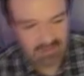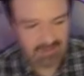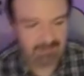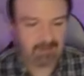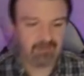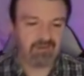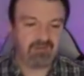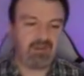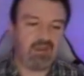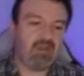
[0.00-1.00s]
Yeah, but here's the
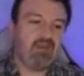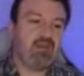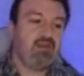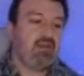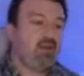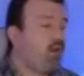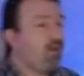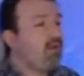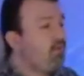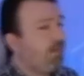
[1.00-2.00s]
thing.
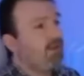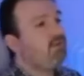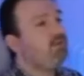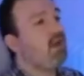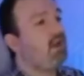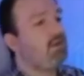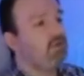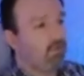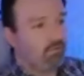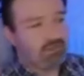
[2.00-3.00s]
You want to do that on a
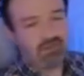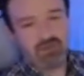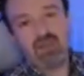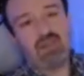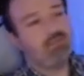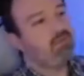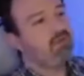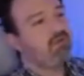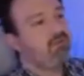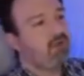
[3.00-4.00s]
normal stream,
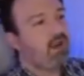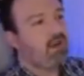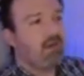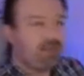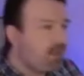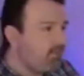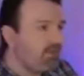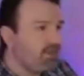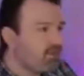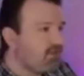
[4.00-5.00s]
right? A
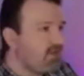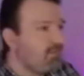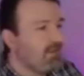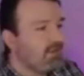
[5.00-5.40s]
gameplay stream.